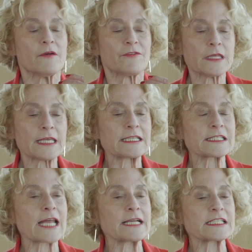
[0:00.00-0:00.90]
Feeling
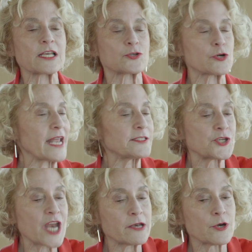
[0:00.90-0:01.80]
disgust at
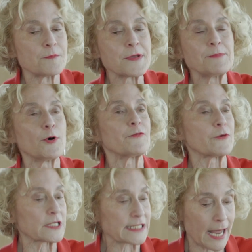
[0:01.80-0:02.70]
transgender people,
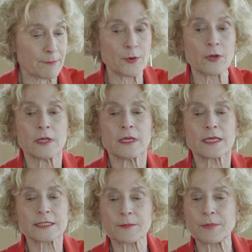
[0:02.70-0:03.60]
for example,
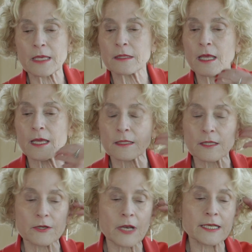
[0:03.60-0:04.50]
is a big thing in
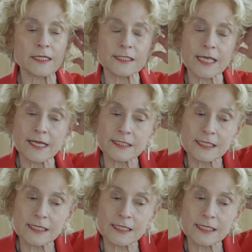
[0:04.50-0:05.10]
the United States